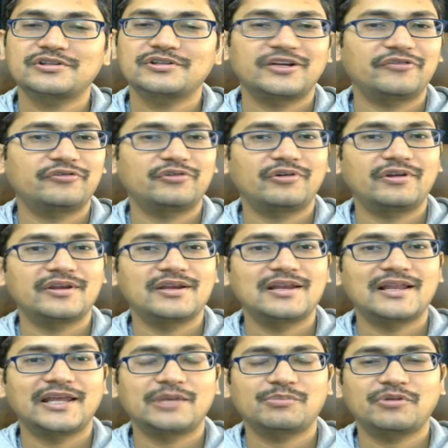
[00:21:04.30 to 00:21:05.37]
and if you
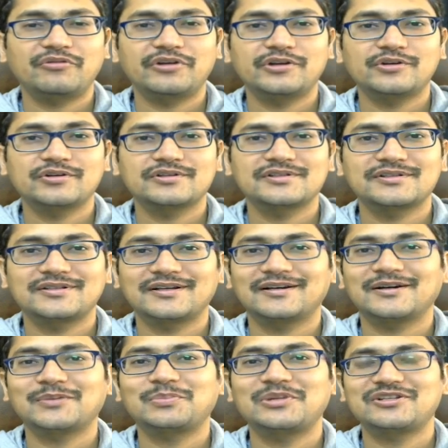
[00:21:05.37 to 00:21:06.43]
really like my videos,
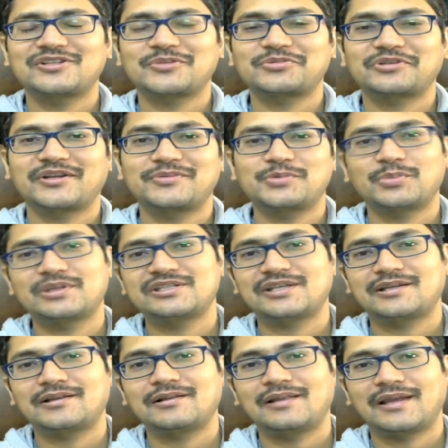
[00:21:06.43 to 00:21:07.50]
please subscribe to my
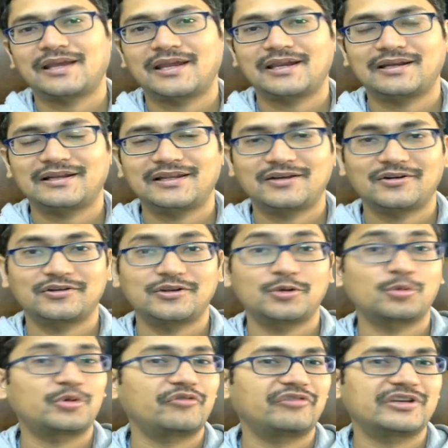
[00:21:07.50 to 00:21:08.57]
channel and click on the
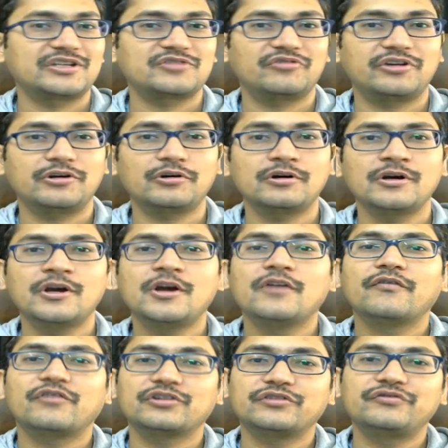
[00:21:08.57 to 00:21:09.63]
notification window
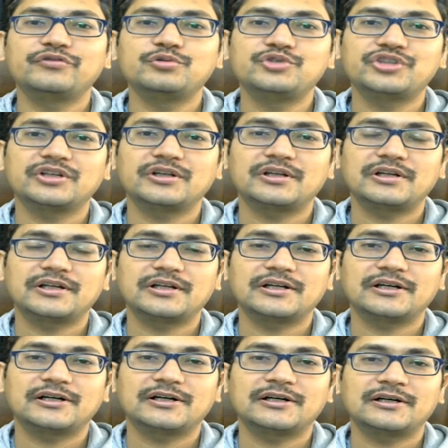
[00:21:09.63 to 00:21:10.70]
for the future
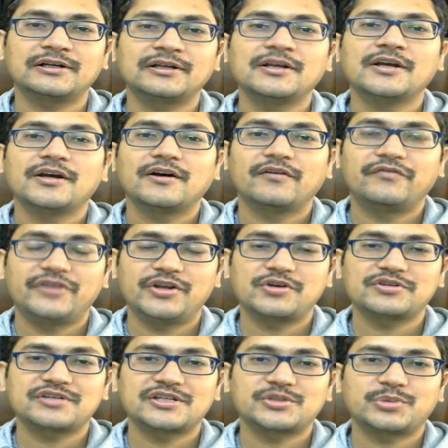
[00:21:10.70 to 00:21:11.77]

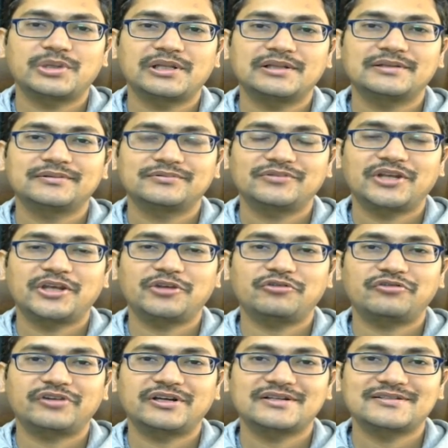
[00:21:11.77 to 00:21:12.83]
videos as well. Thank you
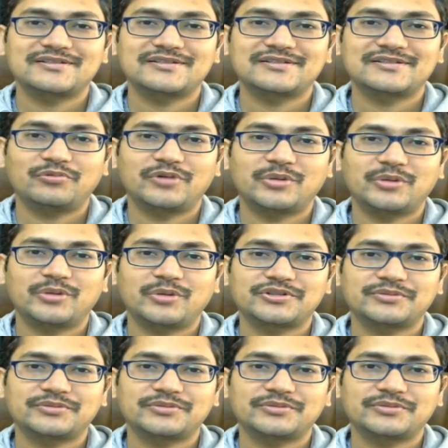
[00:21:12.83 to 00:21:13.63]
friends, thank you very much.